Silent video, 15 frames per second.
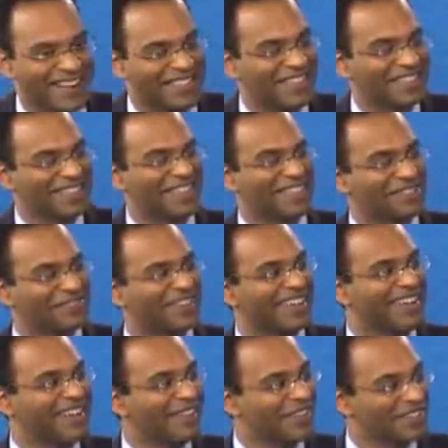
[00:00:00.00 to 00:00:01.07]
in this case,
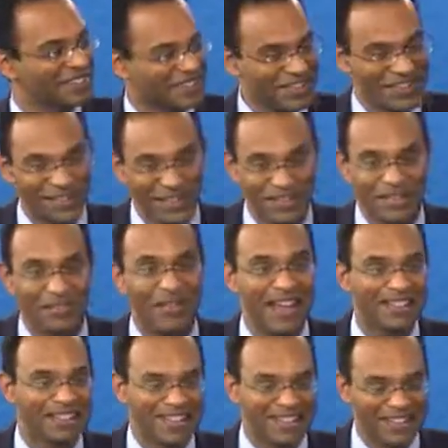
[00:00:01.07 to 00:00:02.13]
but which is
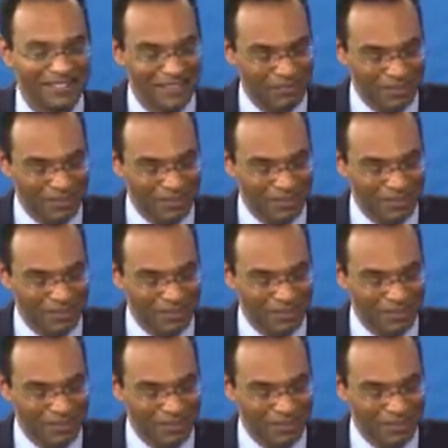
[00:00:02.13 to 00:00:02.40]
amazing. I'm